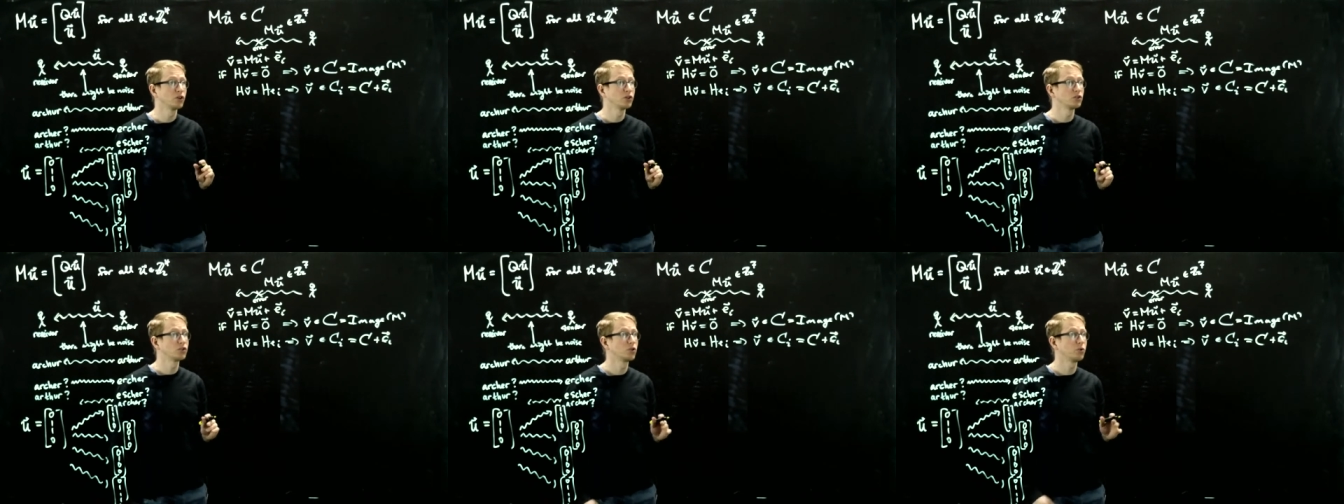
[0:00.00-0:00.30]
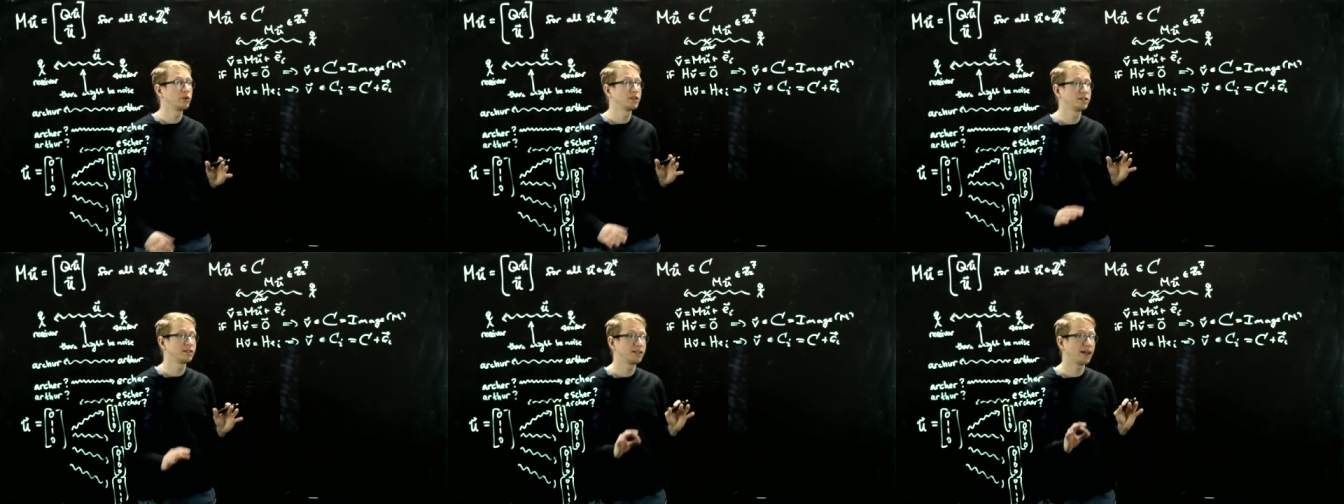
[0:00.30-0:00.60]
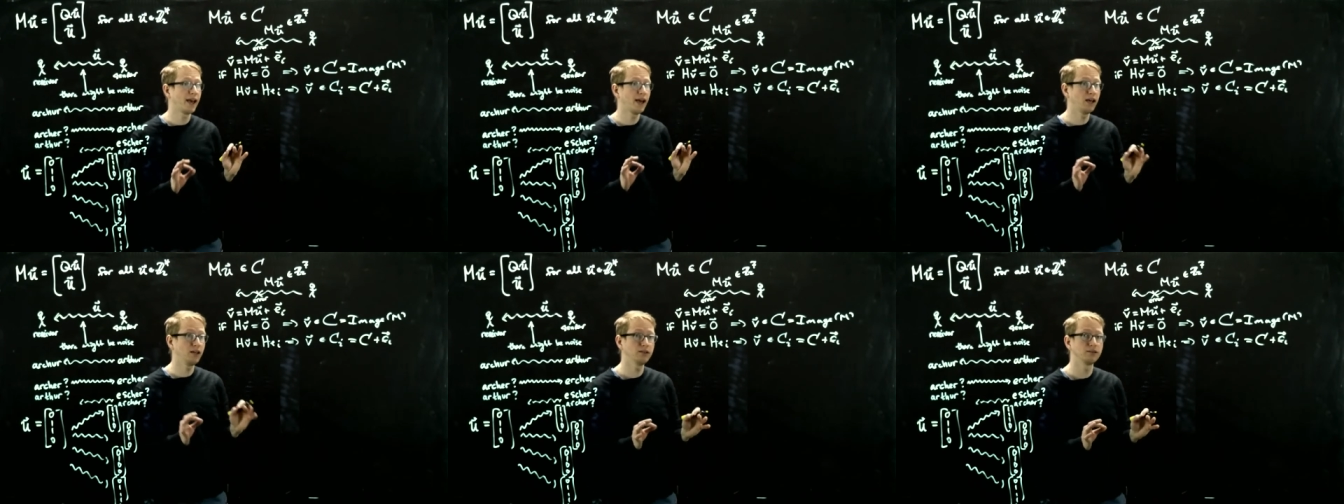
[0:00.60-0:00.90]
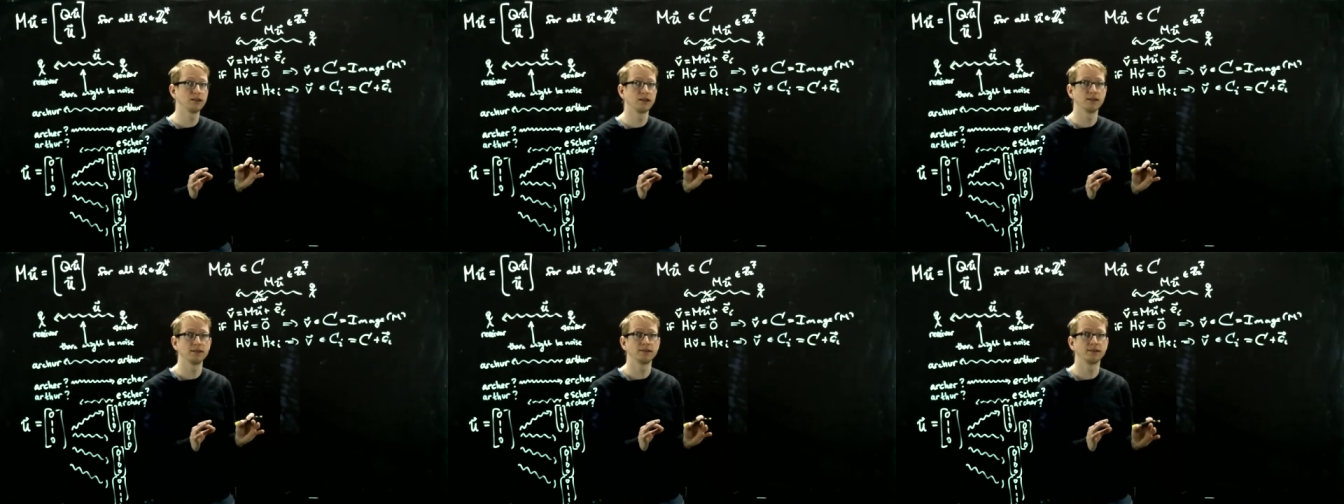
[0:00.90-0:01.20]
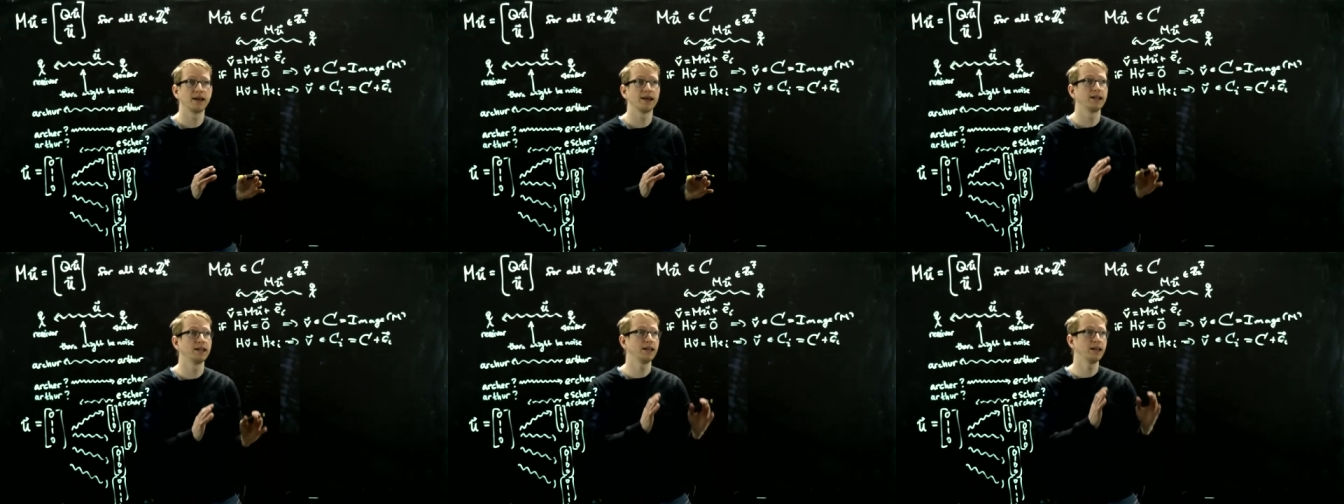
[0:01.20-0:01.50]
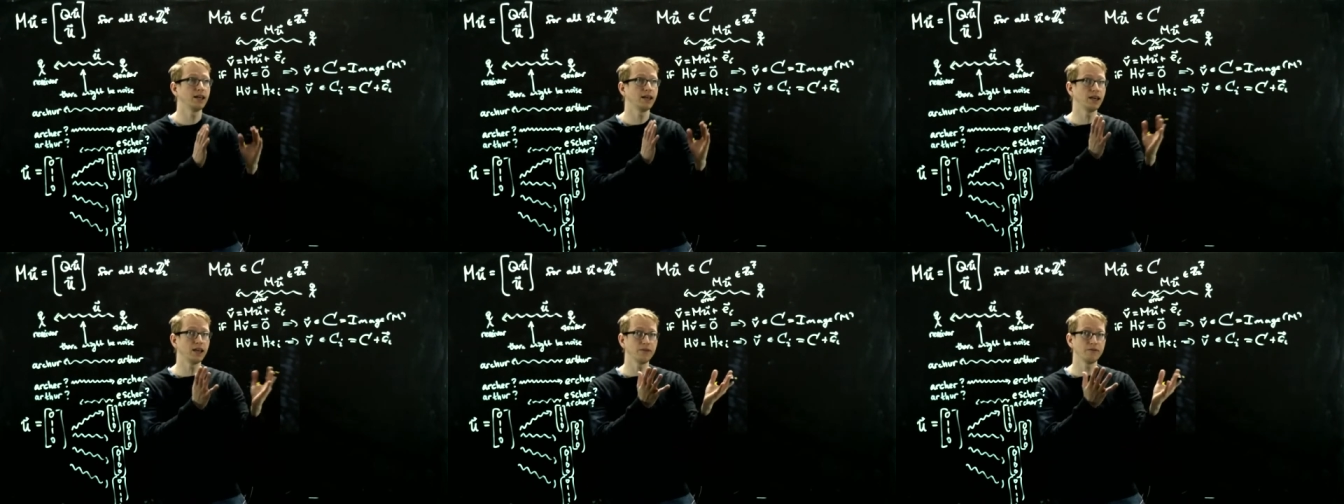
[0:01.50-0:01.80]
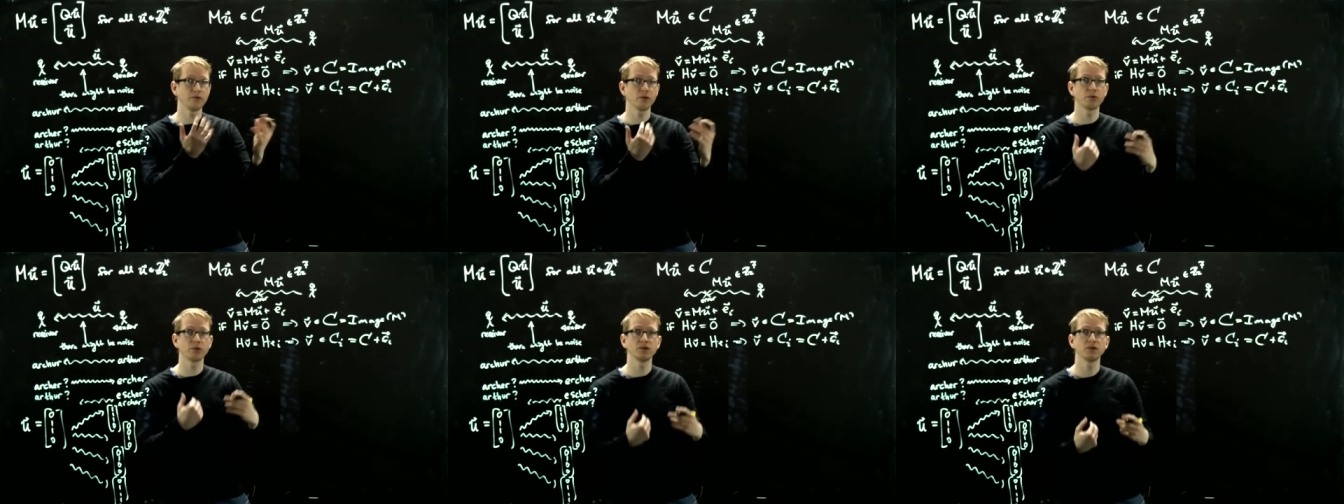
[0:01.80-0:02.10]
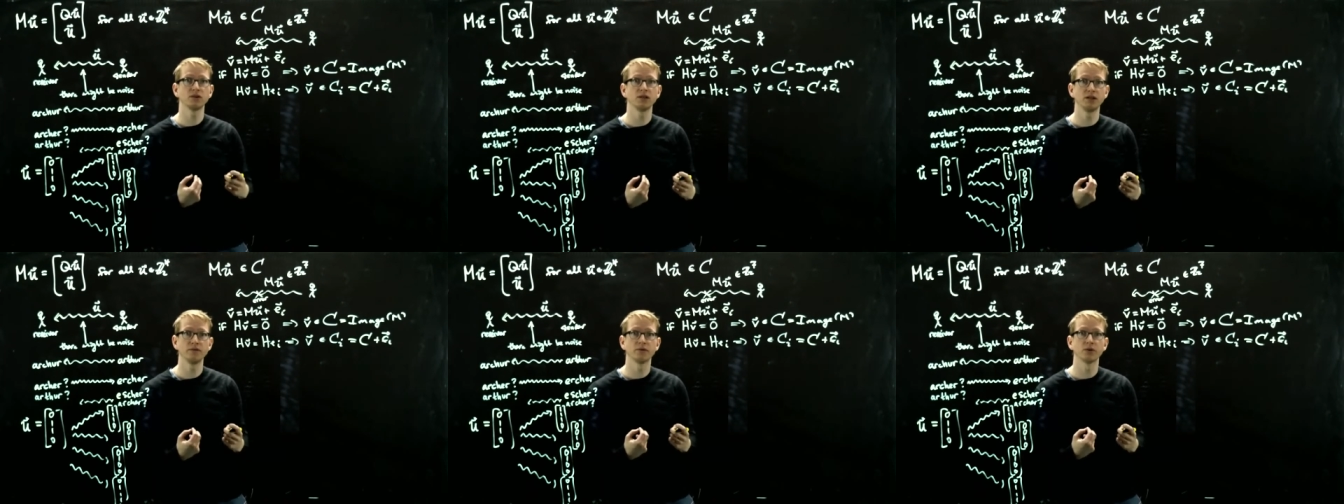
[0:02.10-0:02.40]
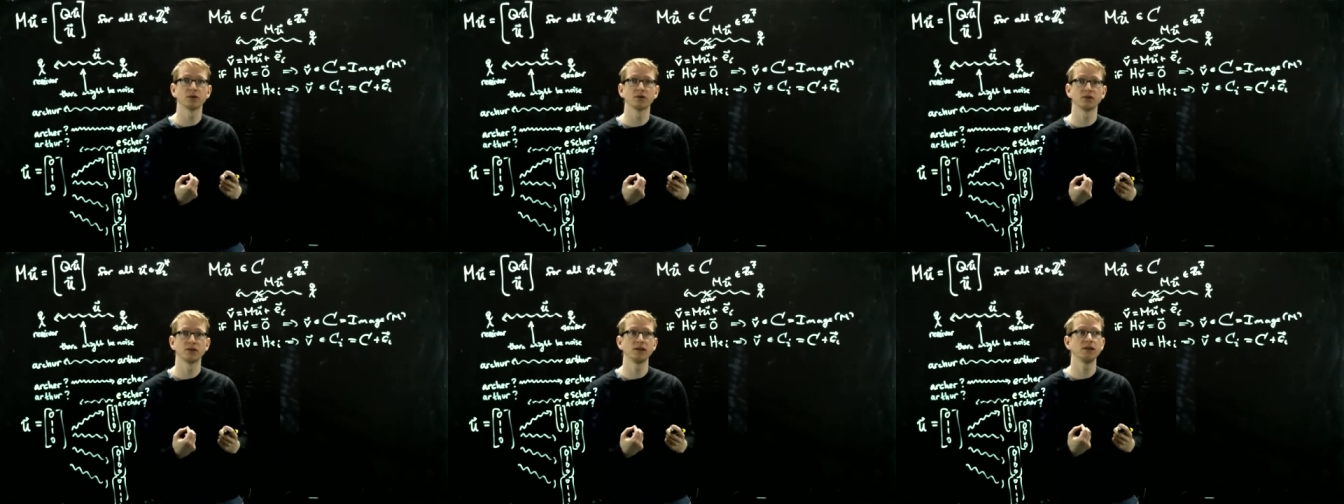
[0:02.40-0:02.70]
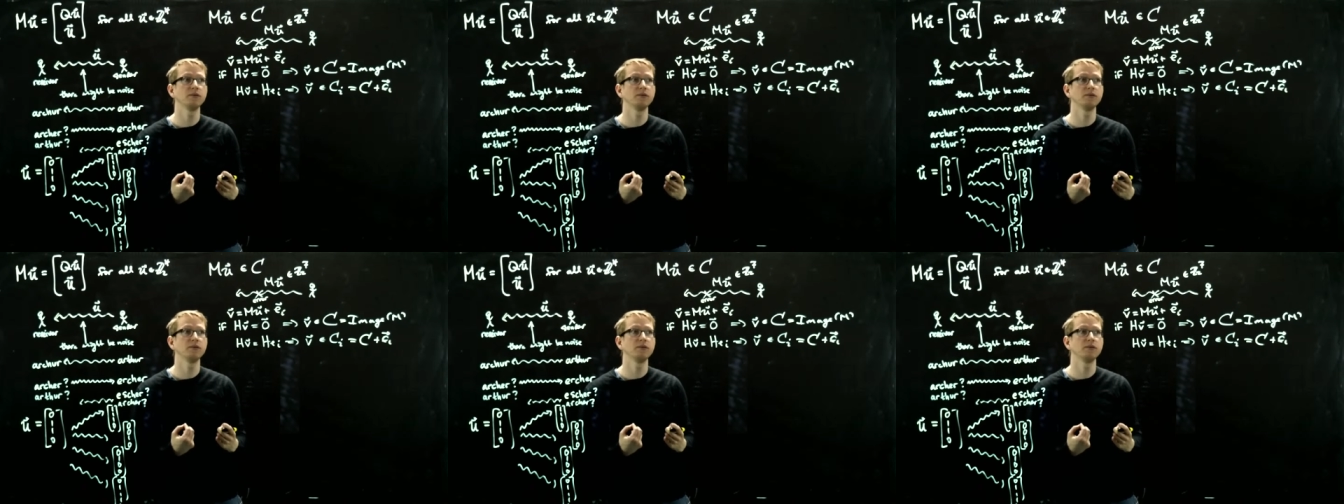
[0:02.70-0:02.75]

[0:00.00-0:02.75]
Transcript: So it tells us that if a receiver